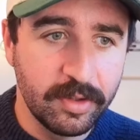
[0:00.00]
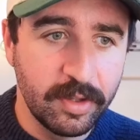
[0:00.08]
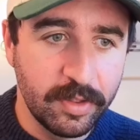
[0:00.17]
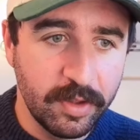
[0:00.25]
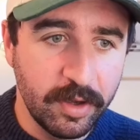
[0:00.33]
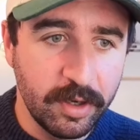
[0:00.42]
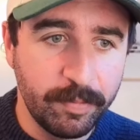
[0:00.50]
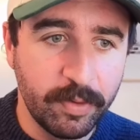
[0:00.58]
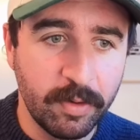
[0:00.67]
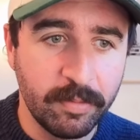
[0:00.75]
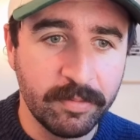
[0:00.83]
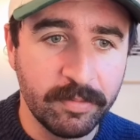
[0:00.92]
The third
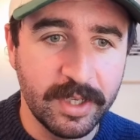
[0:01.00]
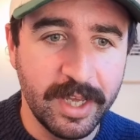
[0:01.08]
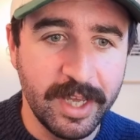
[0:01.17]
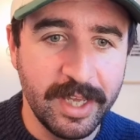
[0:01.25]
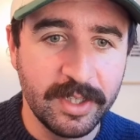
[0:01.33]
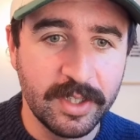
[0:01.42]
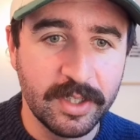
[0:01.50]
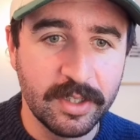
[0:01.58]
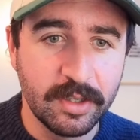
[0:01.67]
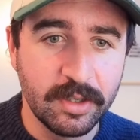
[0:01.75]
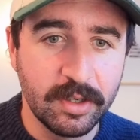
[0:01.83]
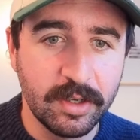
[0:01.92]
prompt is
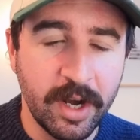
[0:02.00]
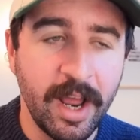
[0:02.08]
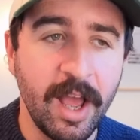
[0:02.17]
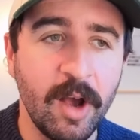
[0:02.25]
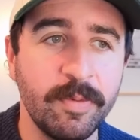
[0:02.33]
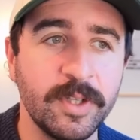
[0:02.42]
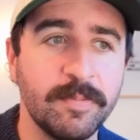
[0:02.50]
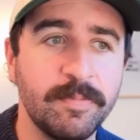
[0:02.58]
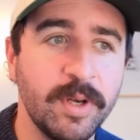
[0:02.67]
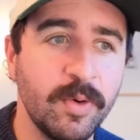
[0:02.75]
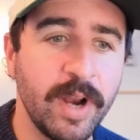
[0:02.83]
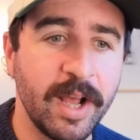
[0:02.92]
going to help us
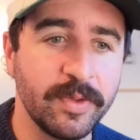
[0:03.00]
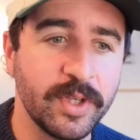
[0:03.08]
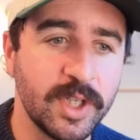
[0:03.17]
build out the